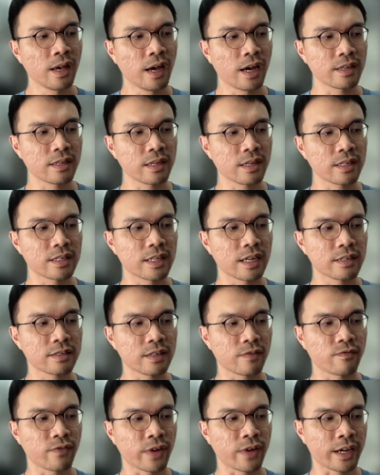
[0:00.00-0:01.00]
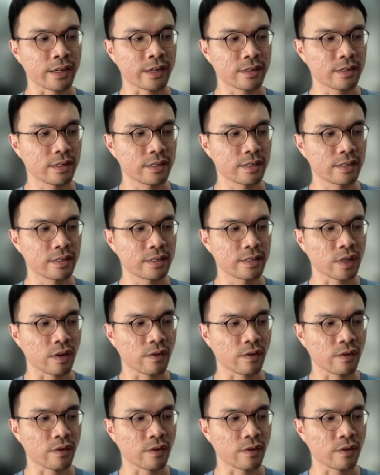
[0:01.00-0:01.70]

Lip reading: I think it does affect in terms